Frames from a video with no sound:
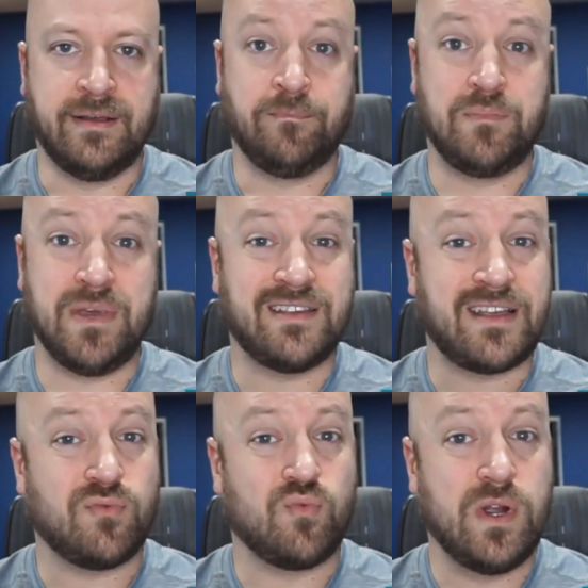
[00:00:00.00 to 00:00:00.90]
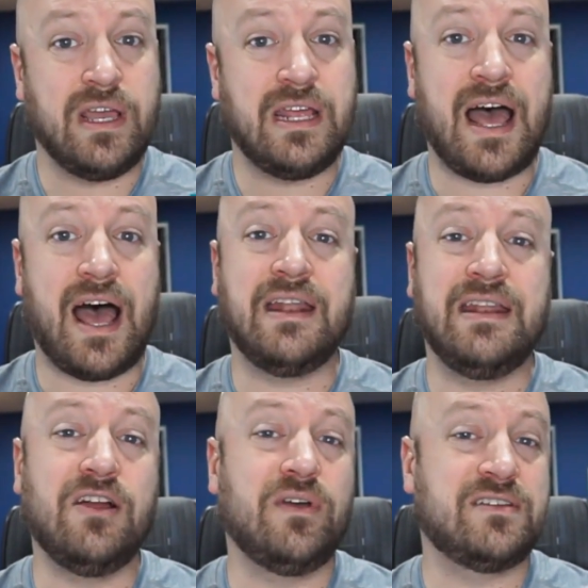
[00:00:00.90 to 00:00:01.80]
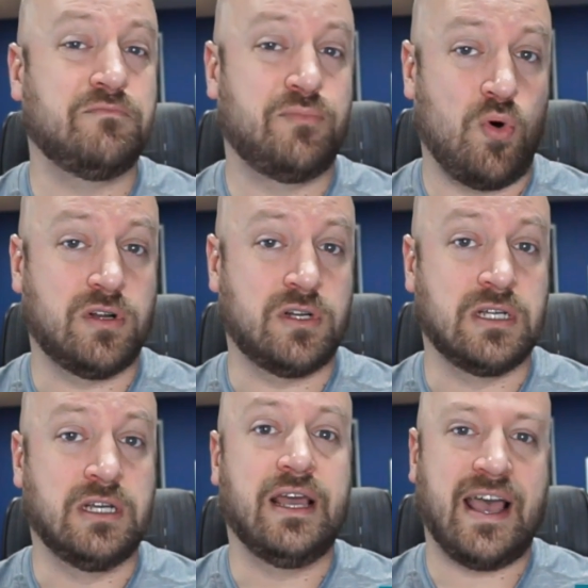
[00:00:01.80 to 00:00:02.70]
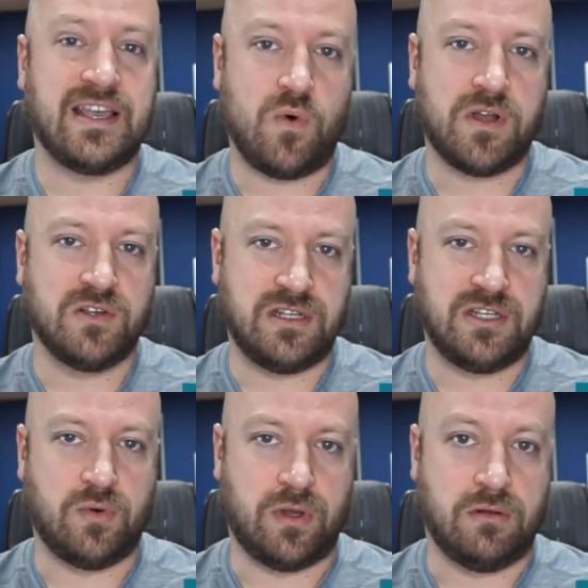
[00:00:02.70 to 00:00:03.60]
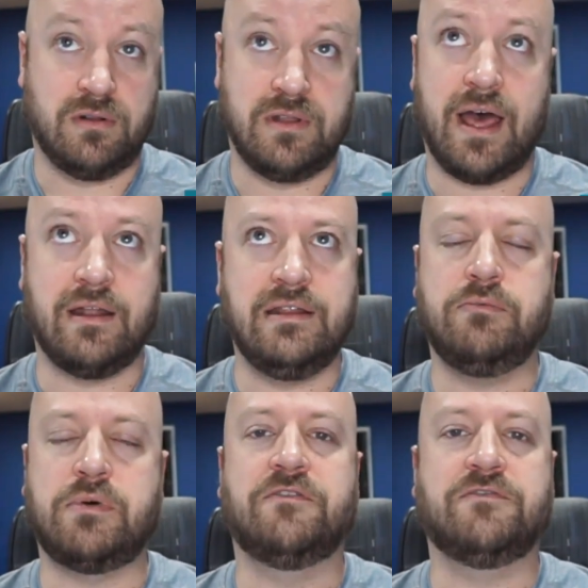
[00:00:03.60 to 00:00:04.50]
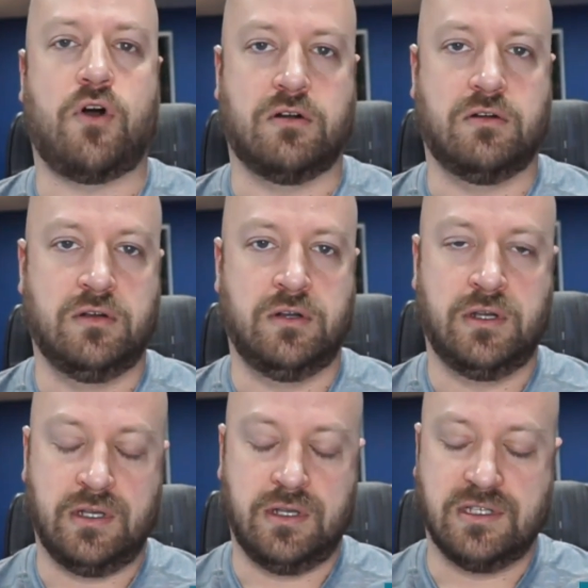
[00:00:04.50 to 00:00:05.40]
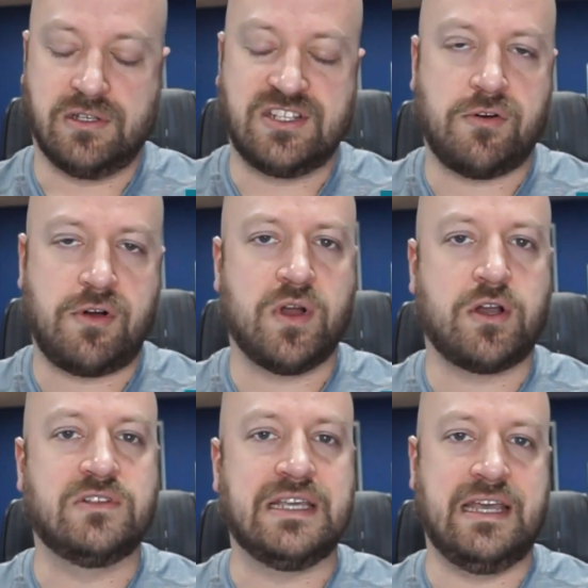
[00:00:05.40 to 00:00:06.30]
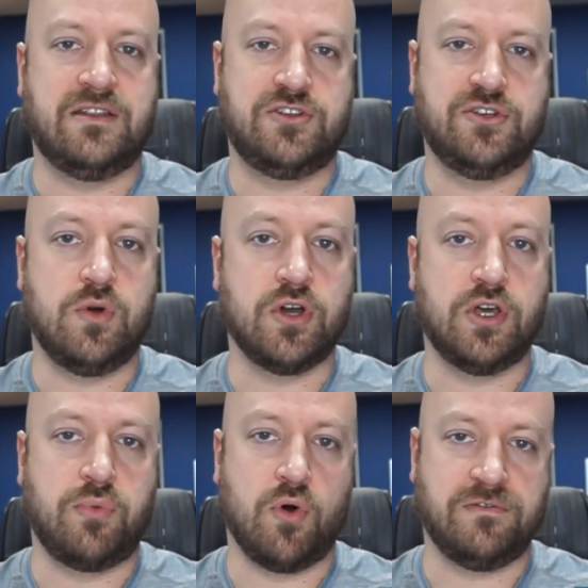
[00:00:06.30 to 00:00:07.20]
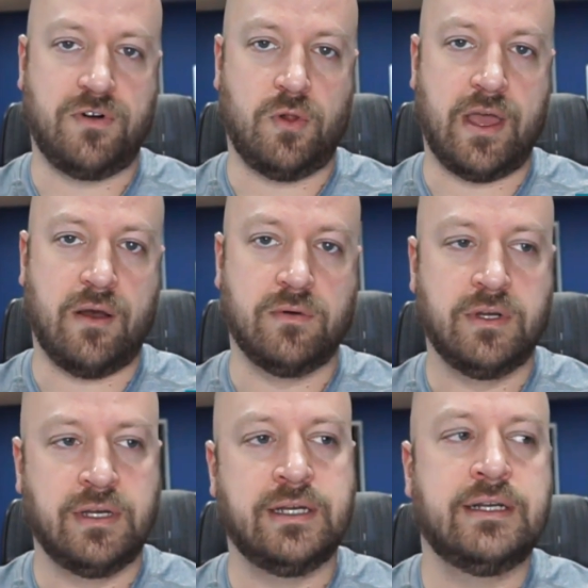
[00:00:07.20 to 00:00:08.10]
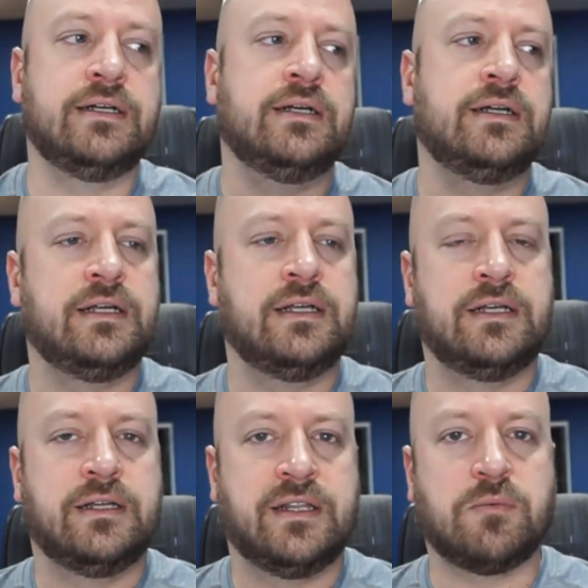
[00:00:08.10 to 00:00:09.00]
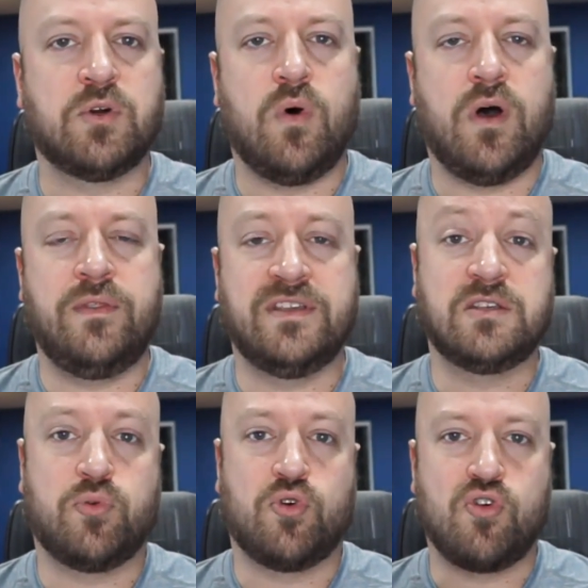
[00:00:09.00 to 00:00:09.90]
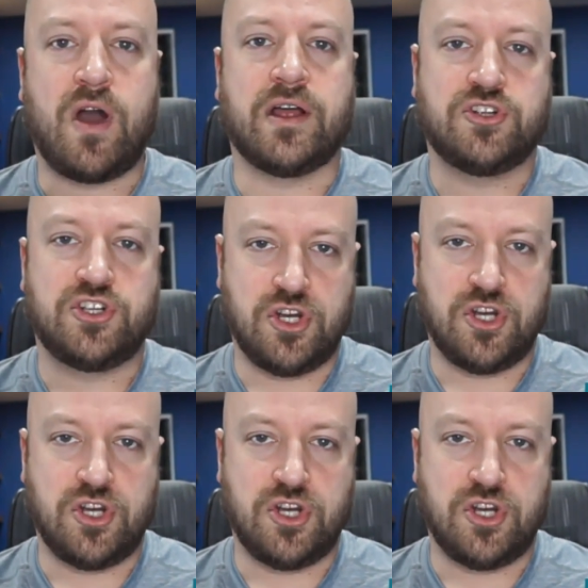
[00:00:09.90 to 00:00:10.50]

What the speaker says: because that's really not nearly as important as what goes into it. Not nearly by far. So let's talk about what goes into a good portfolio. Number one, this is product show.